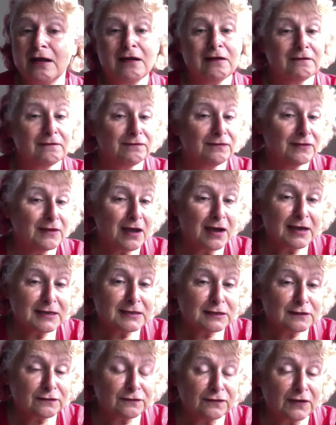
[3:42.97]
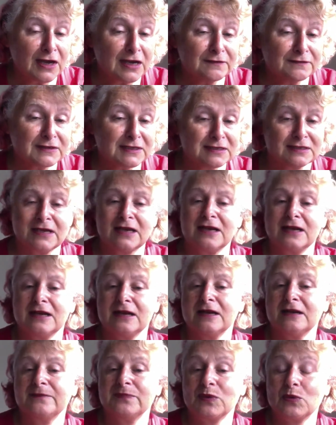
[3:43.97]
nice
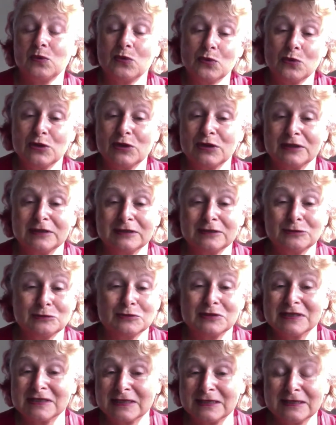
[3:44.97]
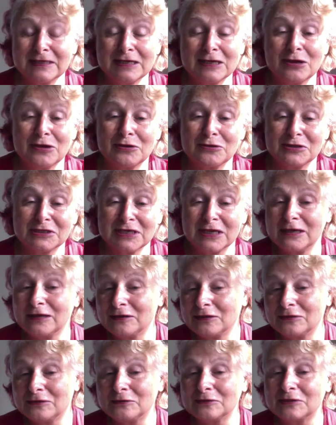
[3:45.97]
5-star Auckland or Sydney
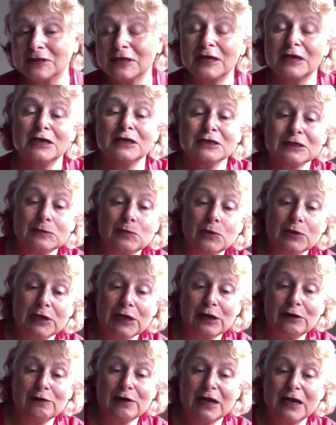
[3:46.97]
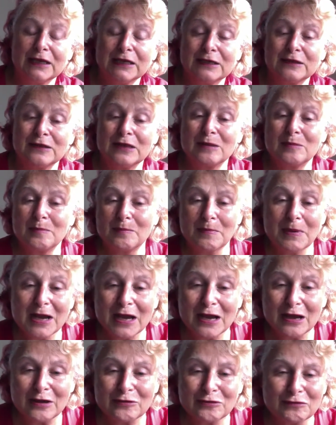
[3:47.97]
hotels swanning around in their
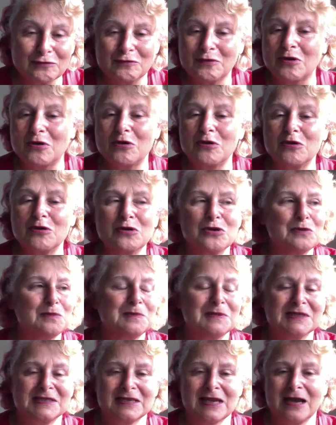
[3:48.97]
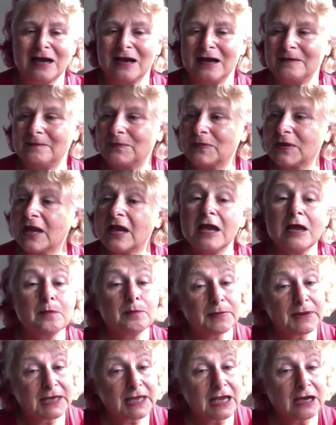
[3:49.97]
bathrobes,
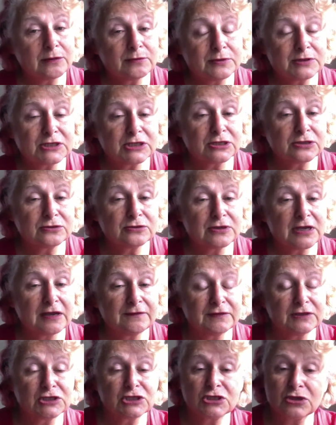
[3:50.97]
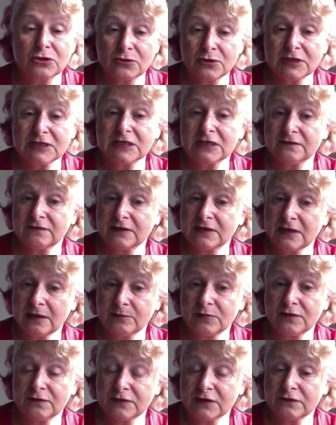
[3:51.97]
being able to have a choice of a number
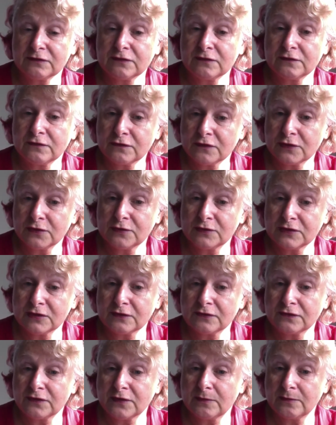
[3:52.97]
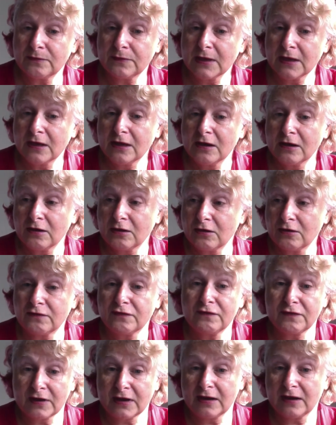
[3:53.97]
of different foods
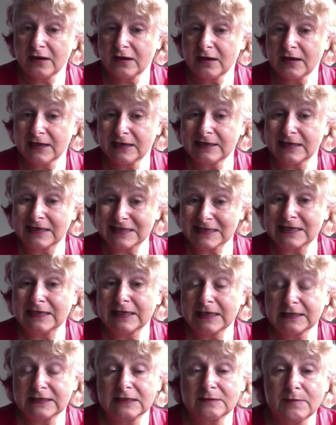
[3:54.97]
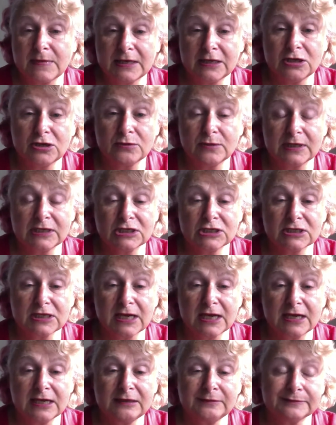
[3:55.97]
off a selected menu each
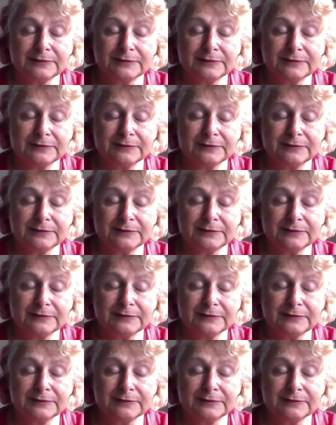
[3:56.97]
day.